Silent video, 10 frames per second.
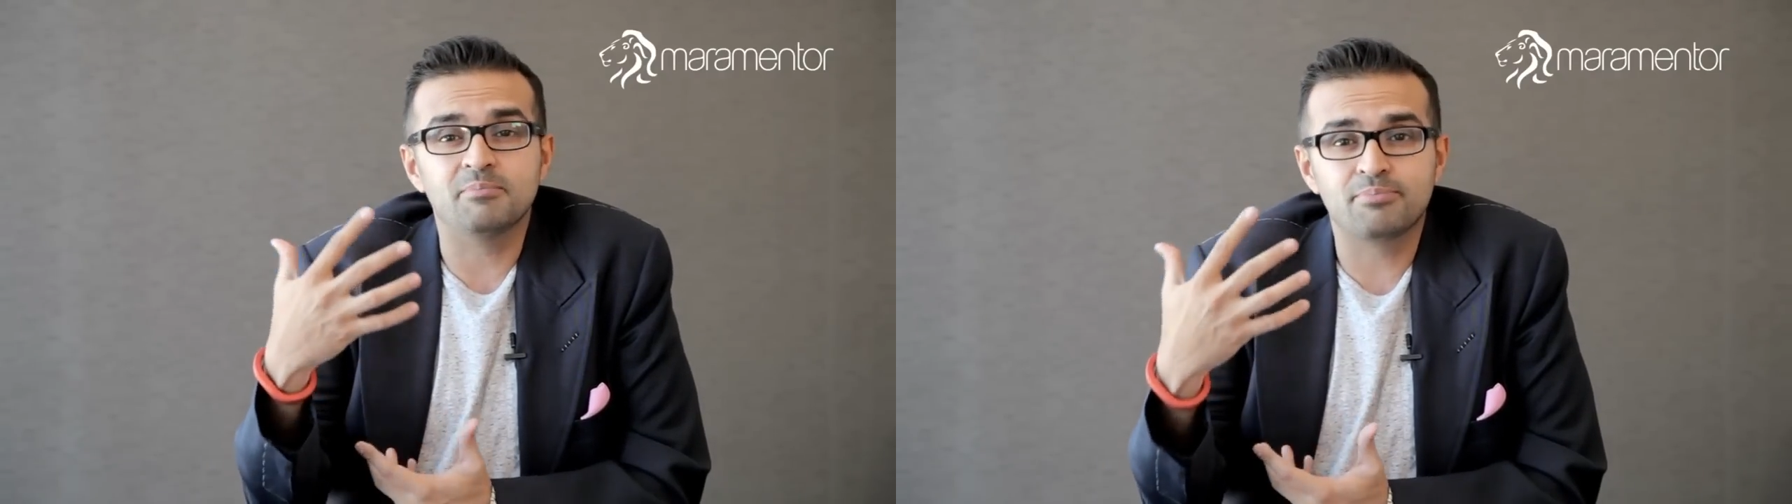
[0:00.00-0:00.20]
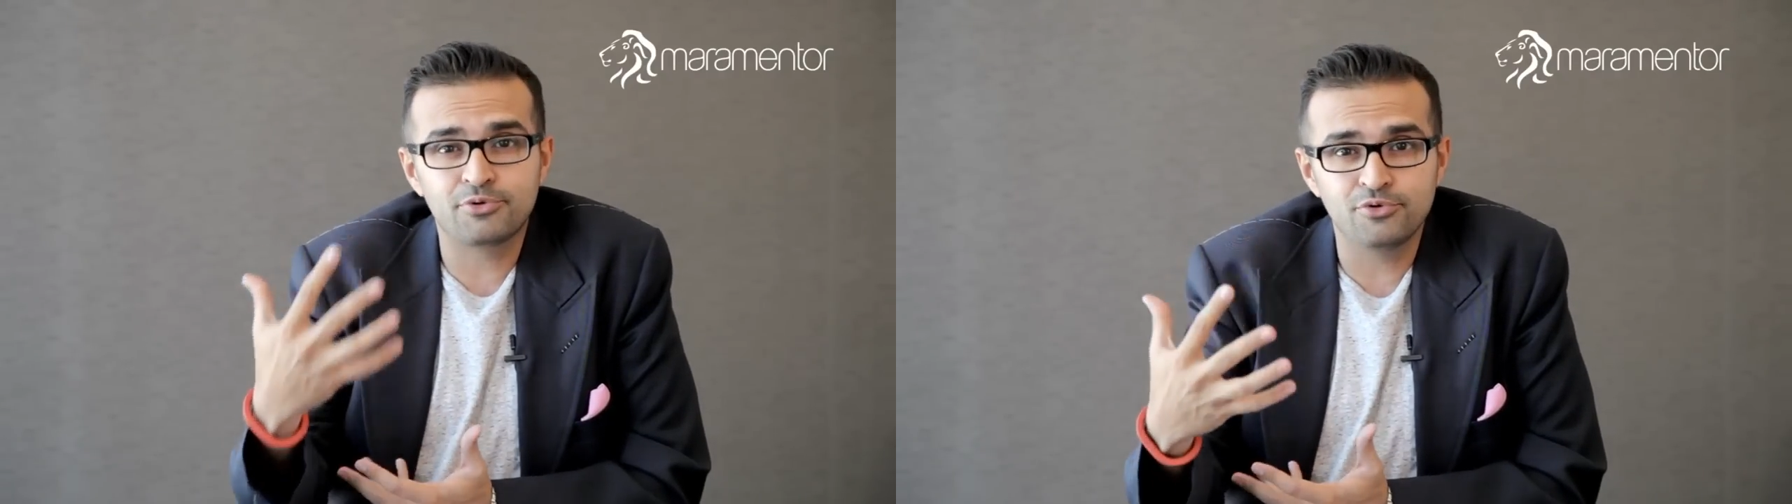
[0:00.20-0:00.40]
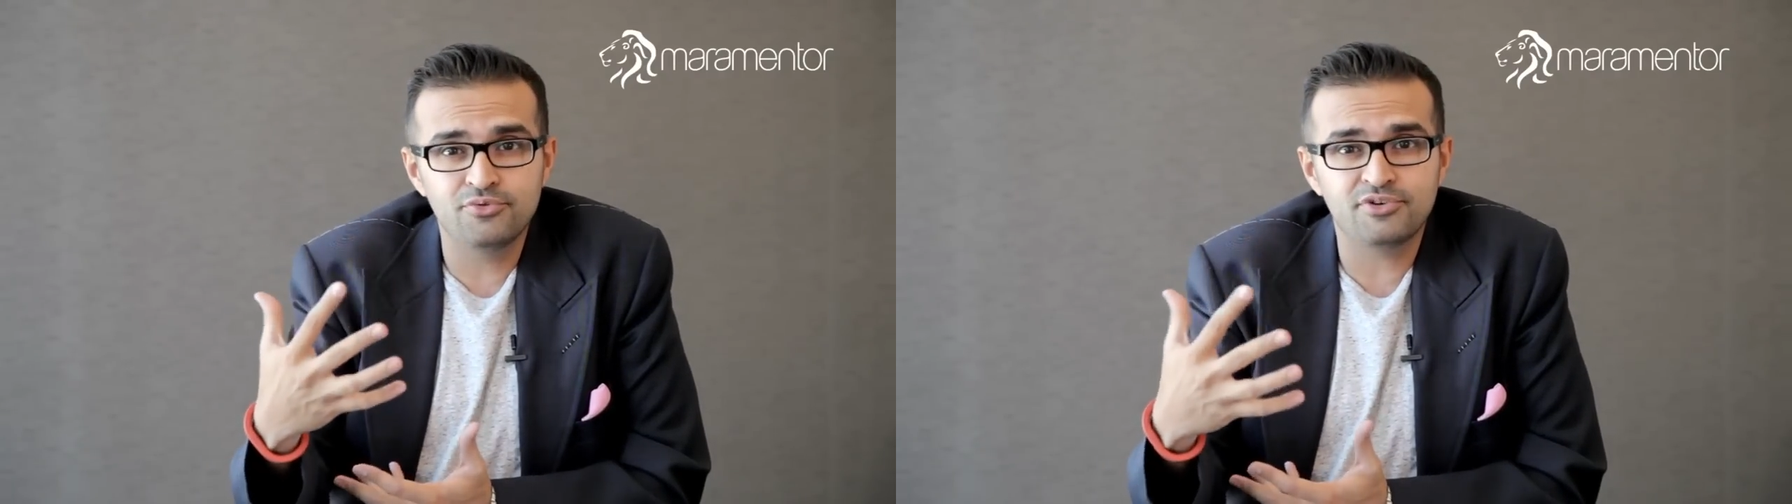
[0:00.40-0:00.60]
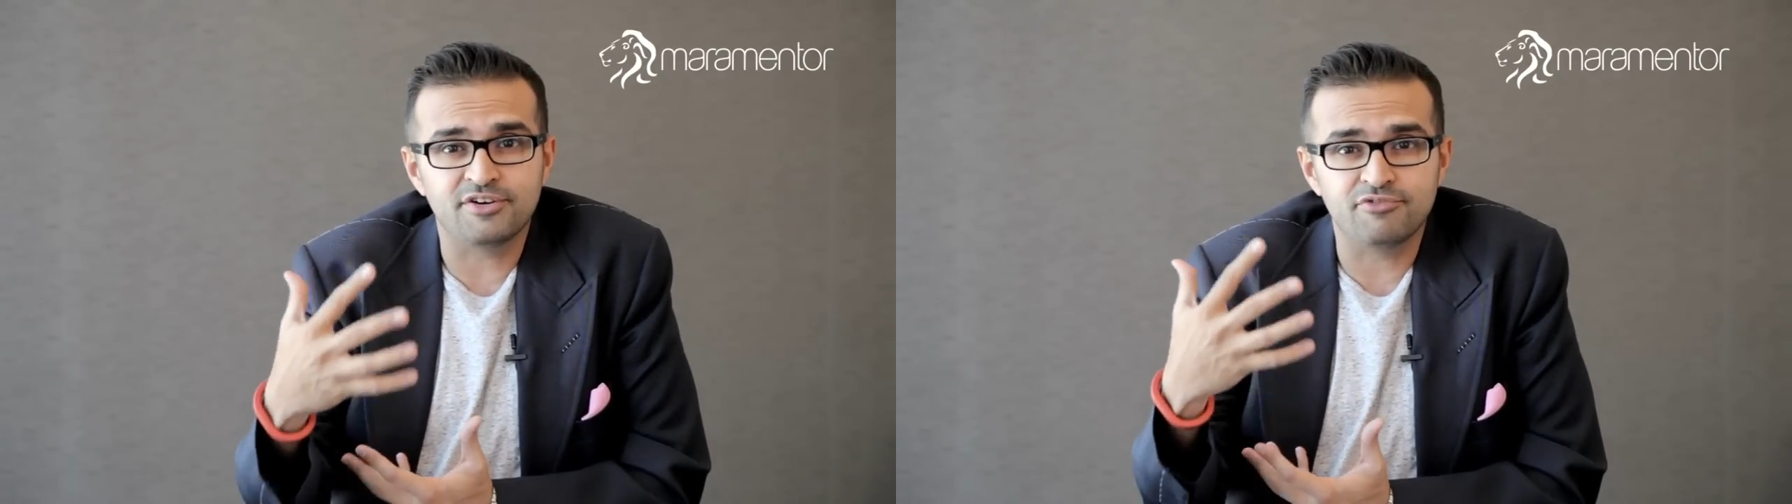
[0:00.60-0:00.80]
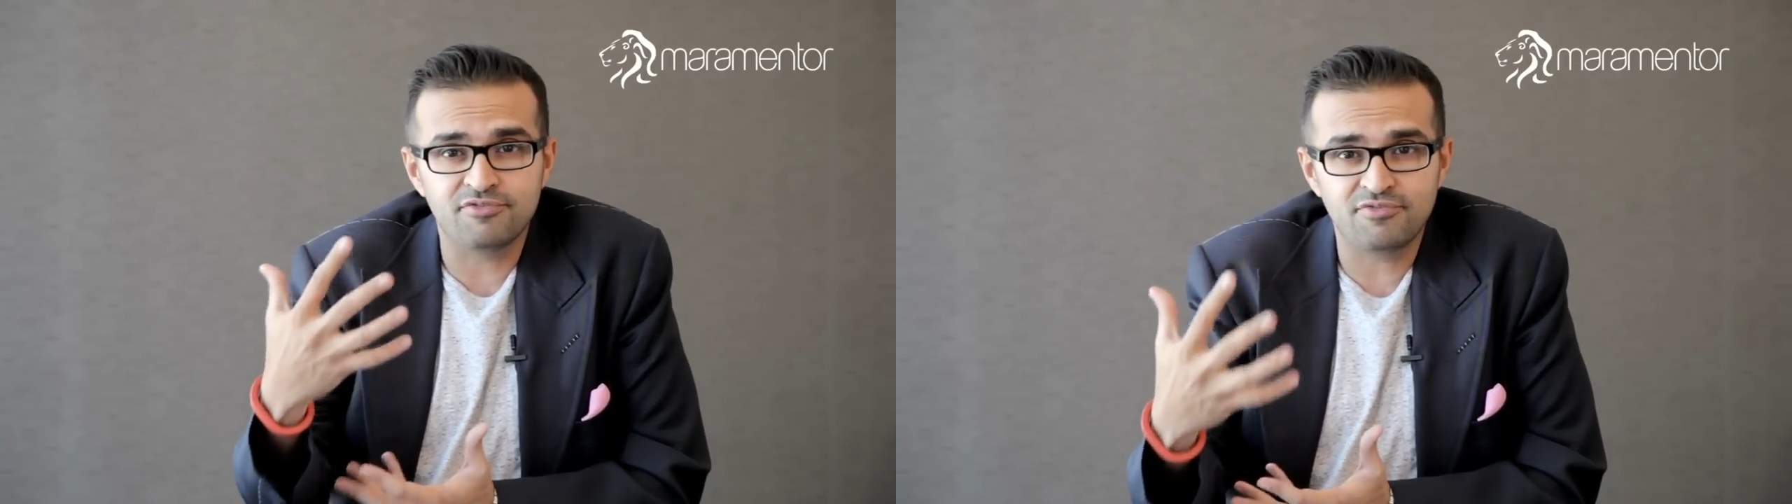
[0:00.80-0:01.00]
improved
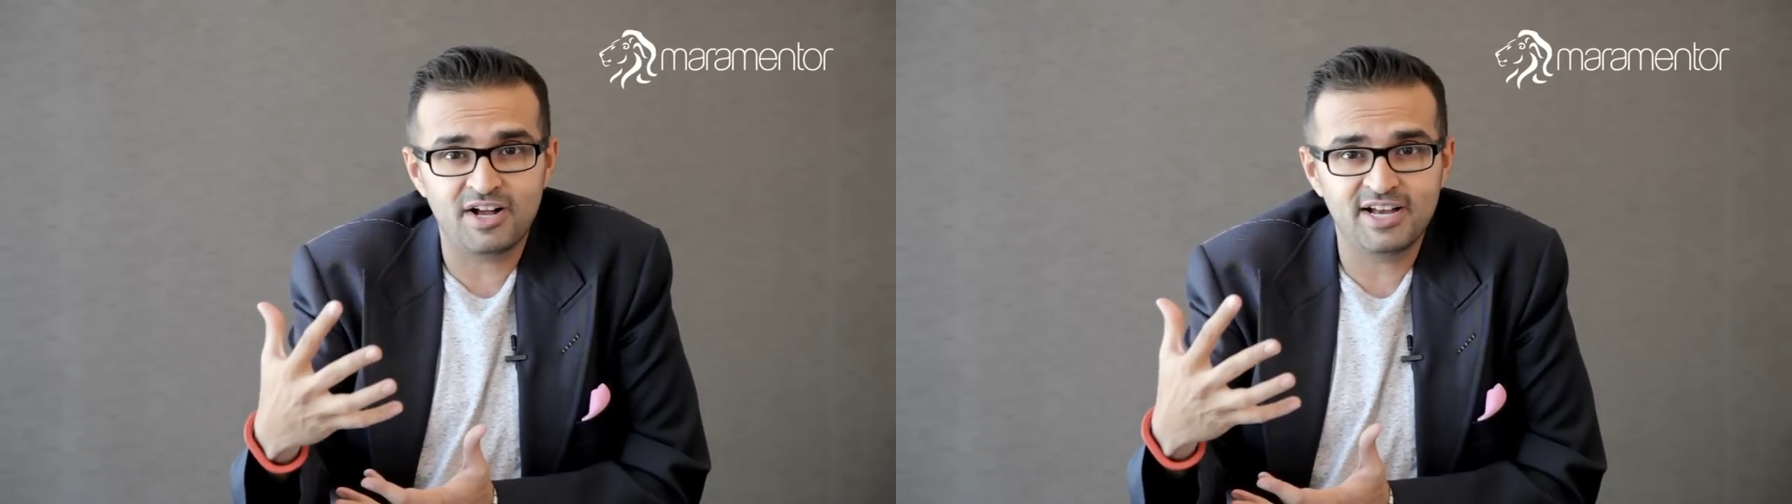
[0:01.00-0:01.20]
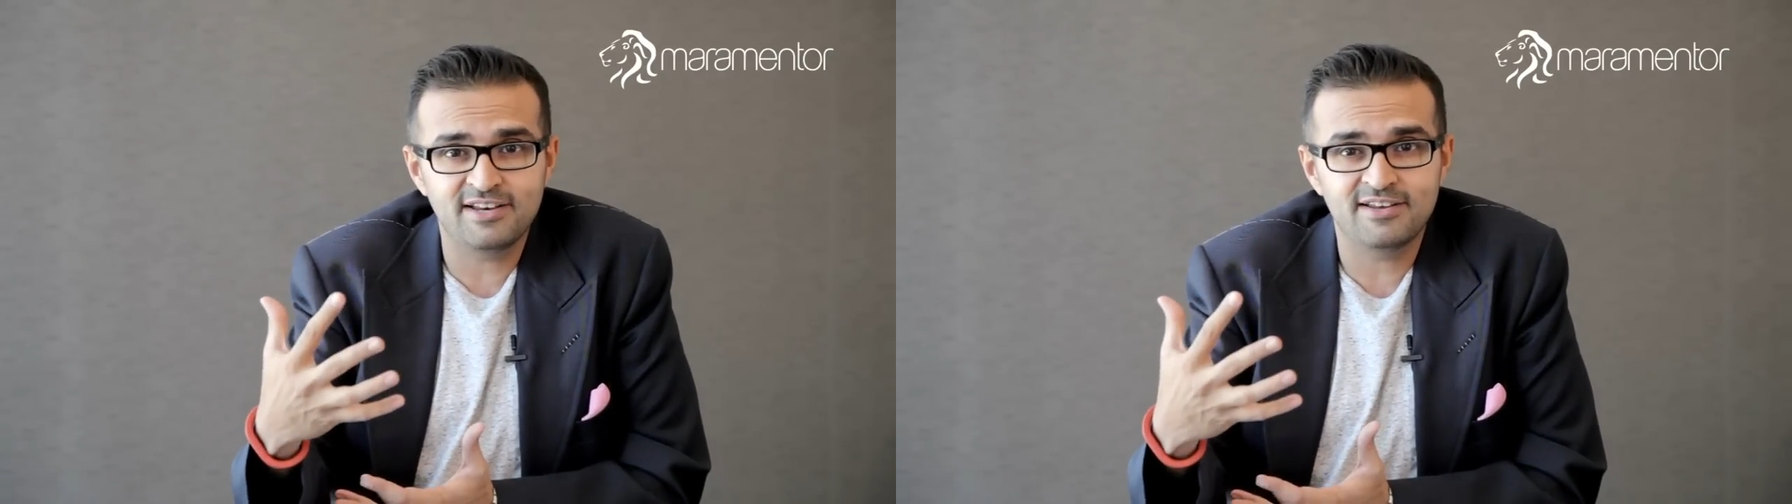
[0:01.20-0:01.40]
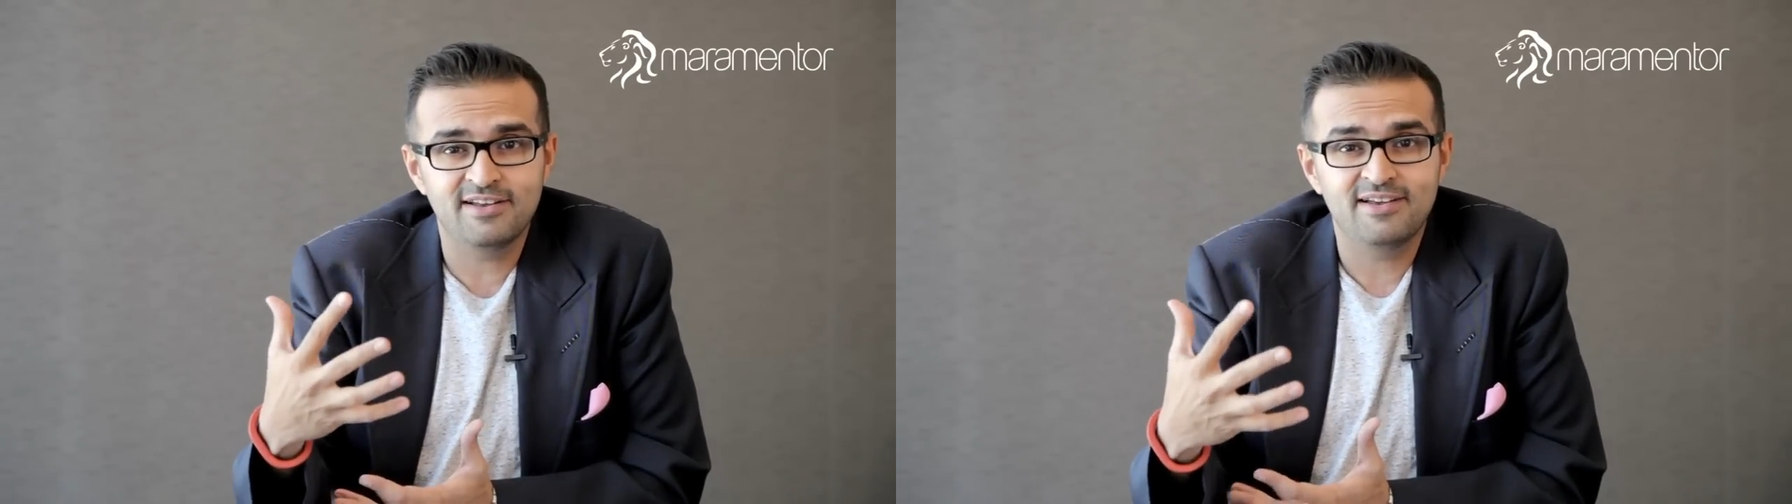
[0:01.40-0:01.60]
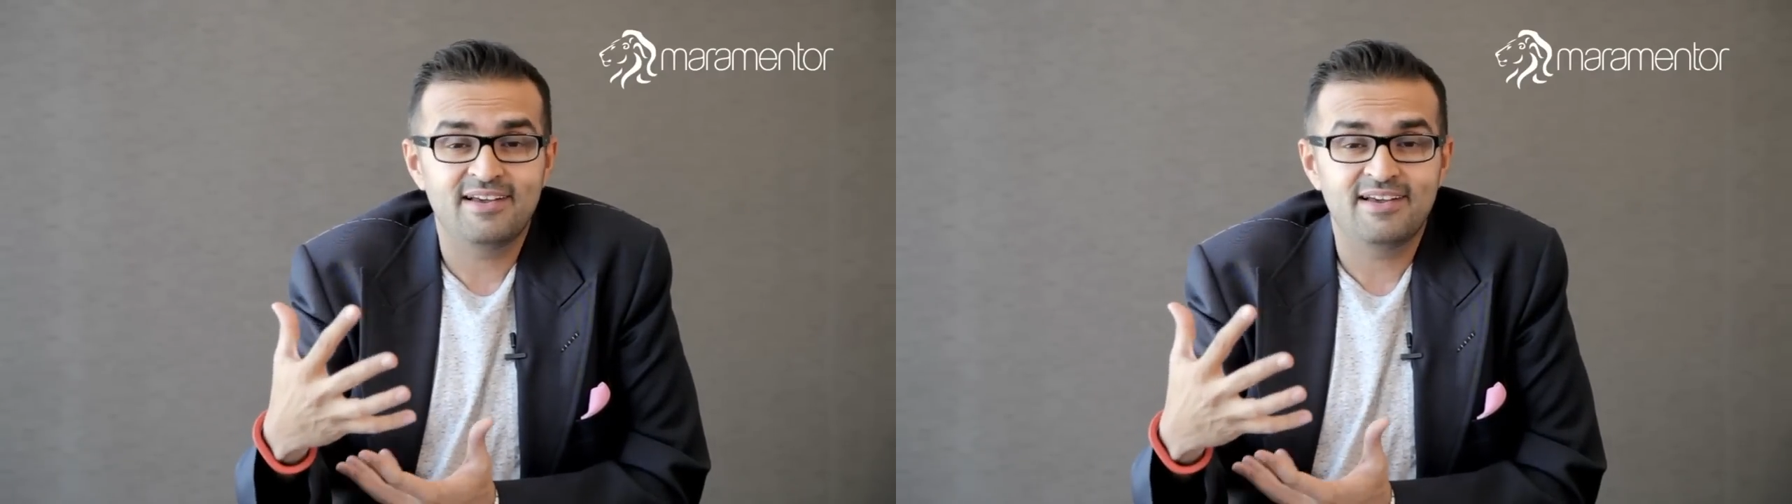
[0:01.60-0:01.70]
and refined